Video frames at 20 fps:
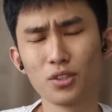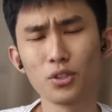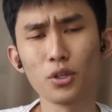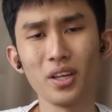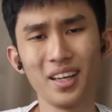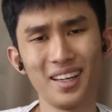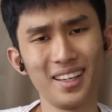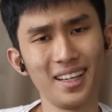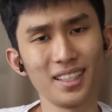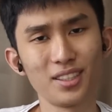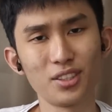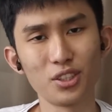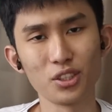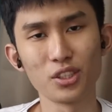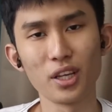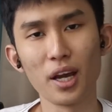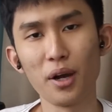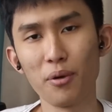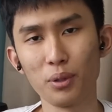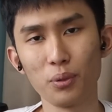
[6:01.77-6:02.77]
So yeah, that's
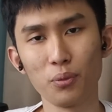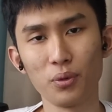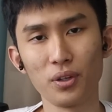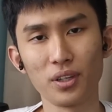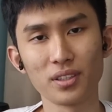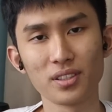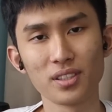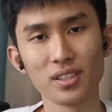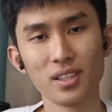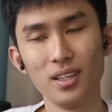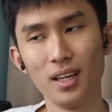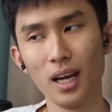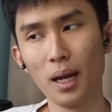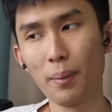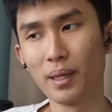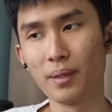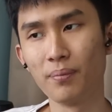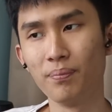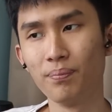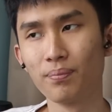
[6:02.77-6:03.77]
just how it works. I
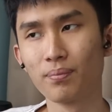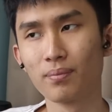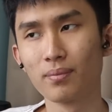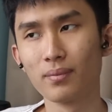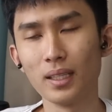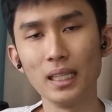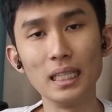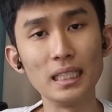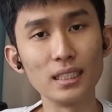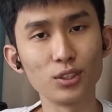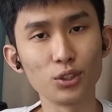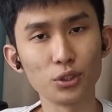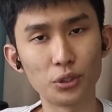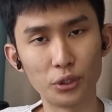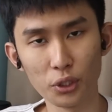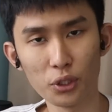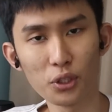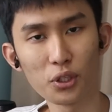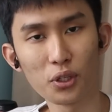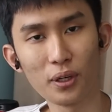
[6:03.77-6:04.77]
mean, it's
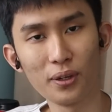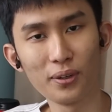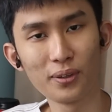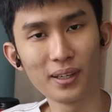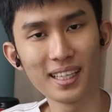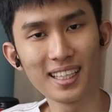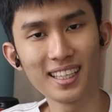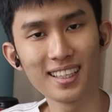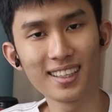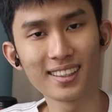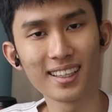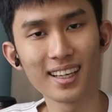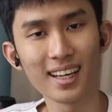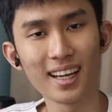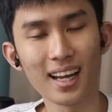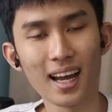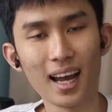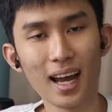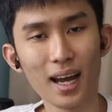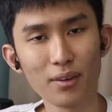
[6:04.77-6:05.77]
good already that they
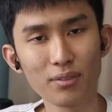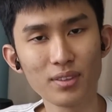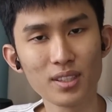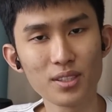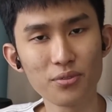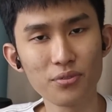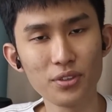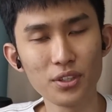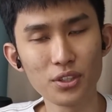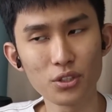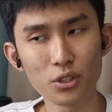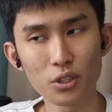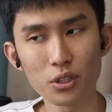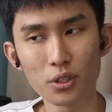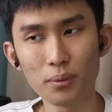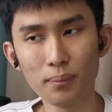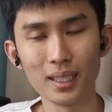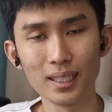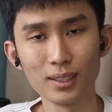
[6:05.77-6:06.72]
have this feature.